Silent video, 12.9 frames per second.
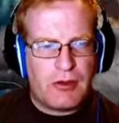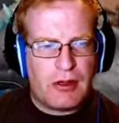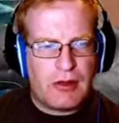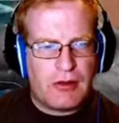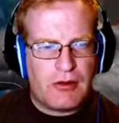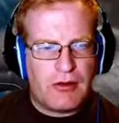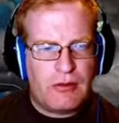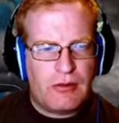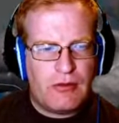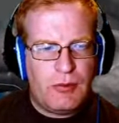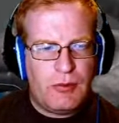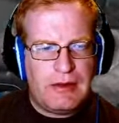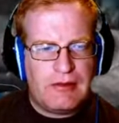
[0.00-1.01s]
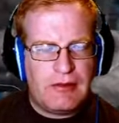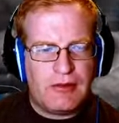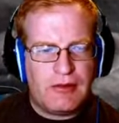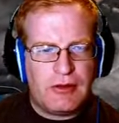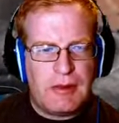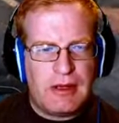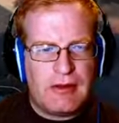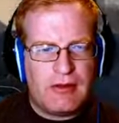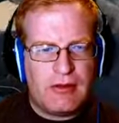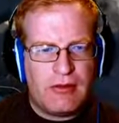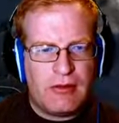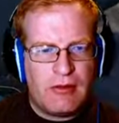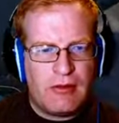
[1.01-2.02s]
uh, tweaks here to make
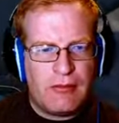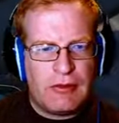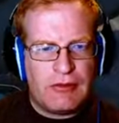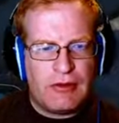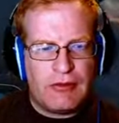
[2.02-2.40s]
make sure